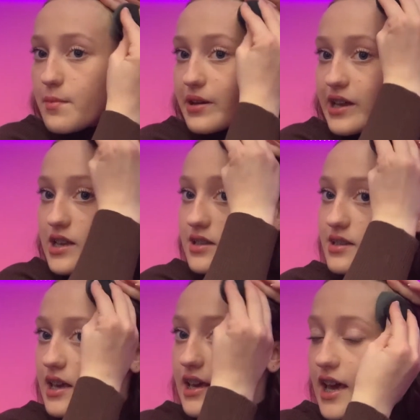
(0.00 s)
because
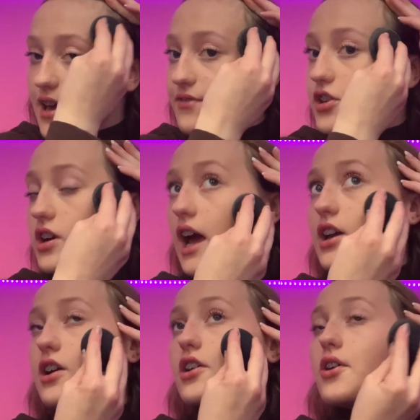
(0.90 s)
if you're
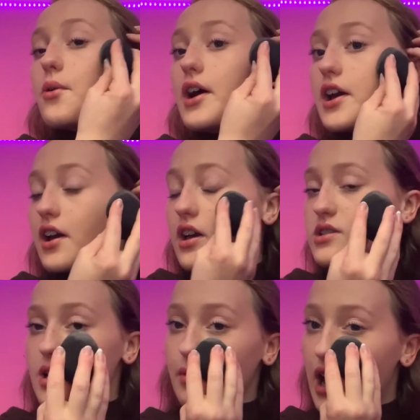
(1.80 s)
like going
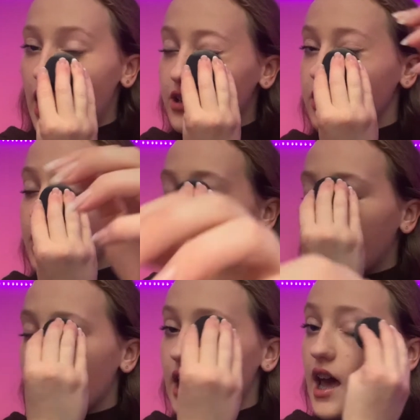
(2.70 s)
somewhere and you like